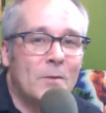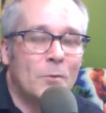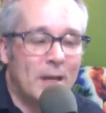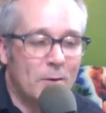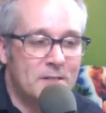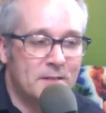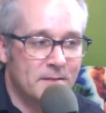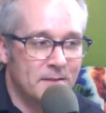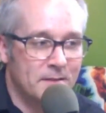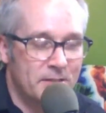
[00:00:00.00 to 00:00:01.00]
when I was
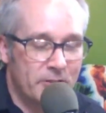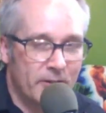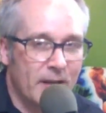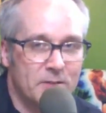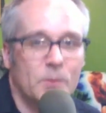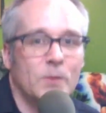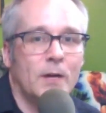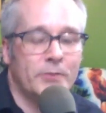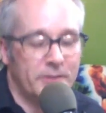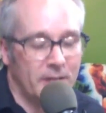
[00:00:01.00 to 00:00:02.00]
in a senior in high school,
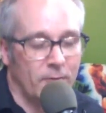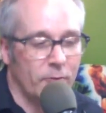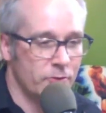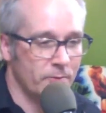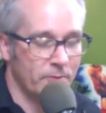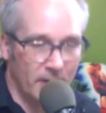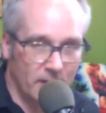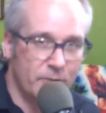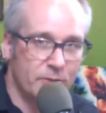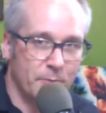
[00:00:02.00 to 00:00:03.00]
I took television
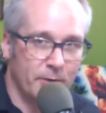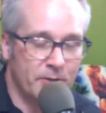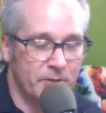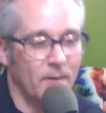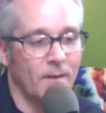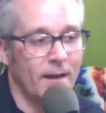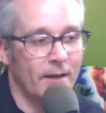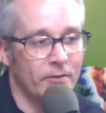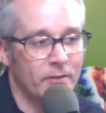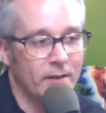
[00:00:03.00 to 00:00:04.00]
television production
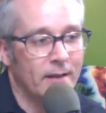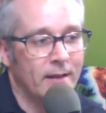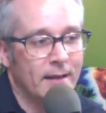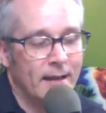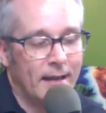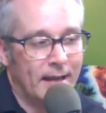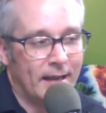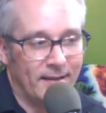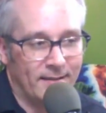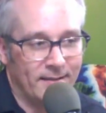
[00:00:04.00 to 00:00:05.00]
class,
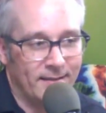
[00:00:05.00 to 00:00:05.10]
and